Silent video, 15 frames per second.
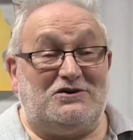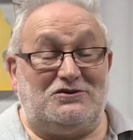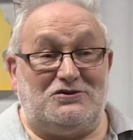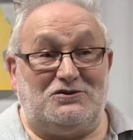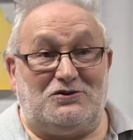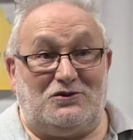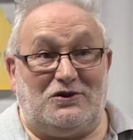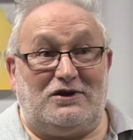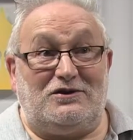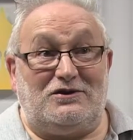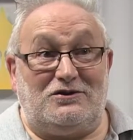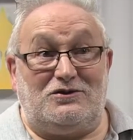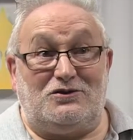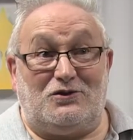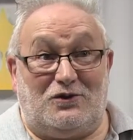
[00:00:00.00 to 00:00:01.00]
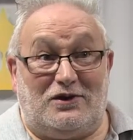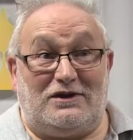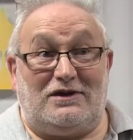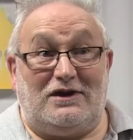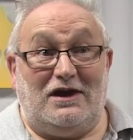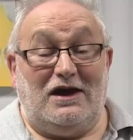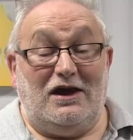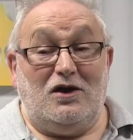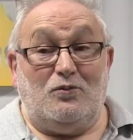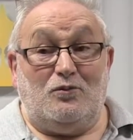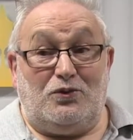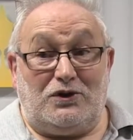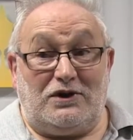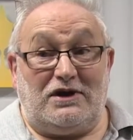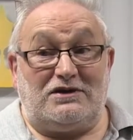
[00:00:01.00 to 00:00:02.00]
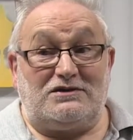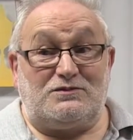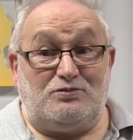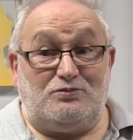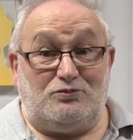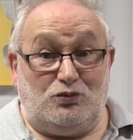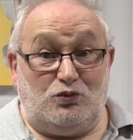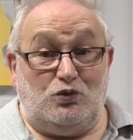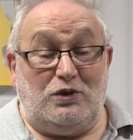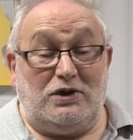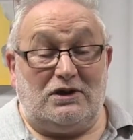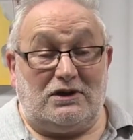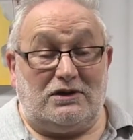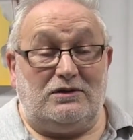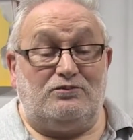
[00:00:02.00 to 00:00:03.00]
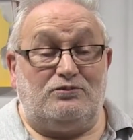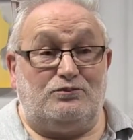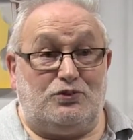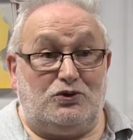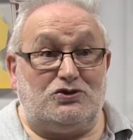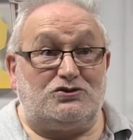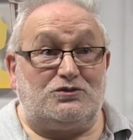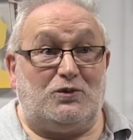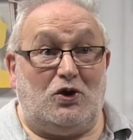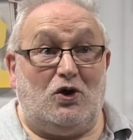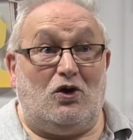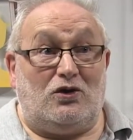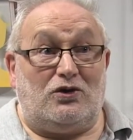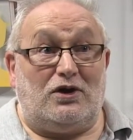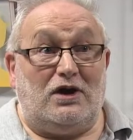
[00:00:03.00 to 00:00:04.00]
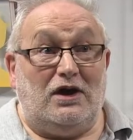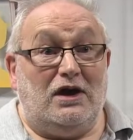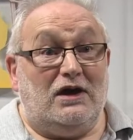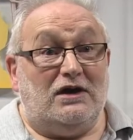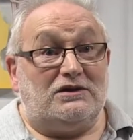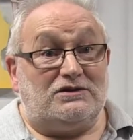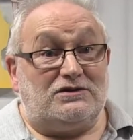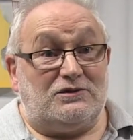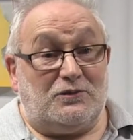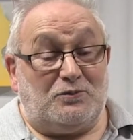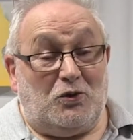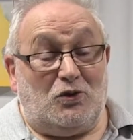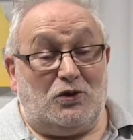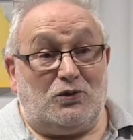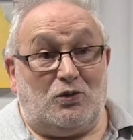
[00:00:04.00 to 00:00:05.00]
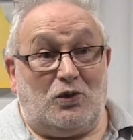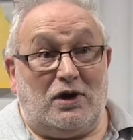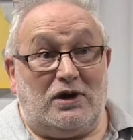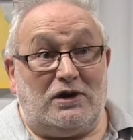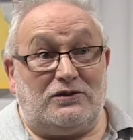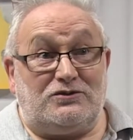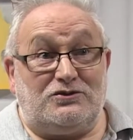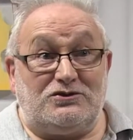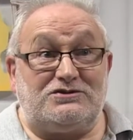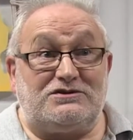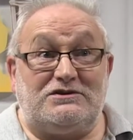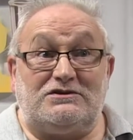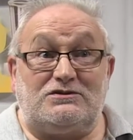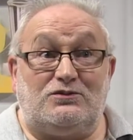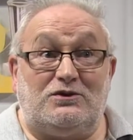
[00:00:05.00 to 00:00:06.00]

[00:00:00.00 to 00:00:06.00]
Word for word: can do it, do it. But it has really pushed me on to the point where just this